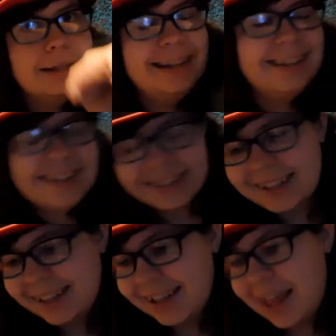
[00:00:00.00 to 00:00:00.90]
but
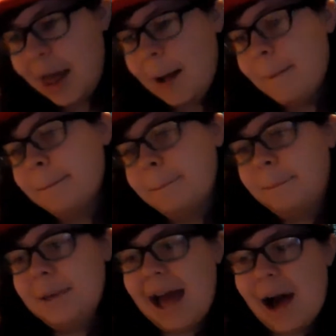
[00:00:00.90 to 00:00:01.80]

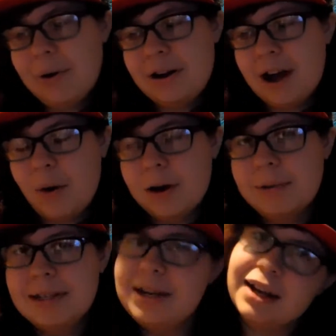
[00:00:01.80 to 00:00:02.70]
yeah, I would not want to be
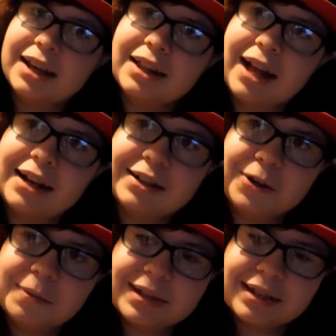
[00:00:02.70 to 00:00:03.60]
stuck in that
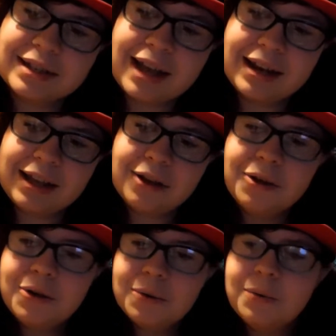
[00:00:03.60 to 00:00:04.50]
dystopian society
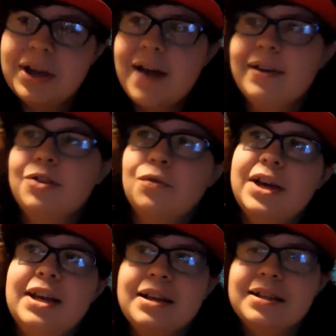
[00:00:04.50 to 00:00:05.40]
where you have like the
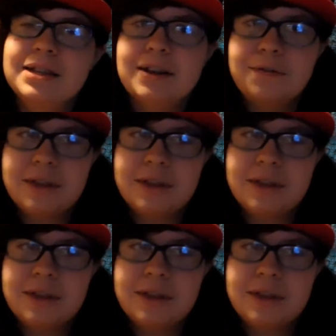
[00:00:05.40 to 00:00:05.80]
rings of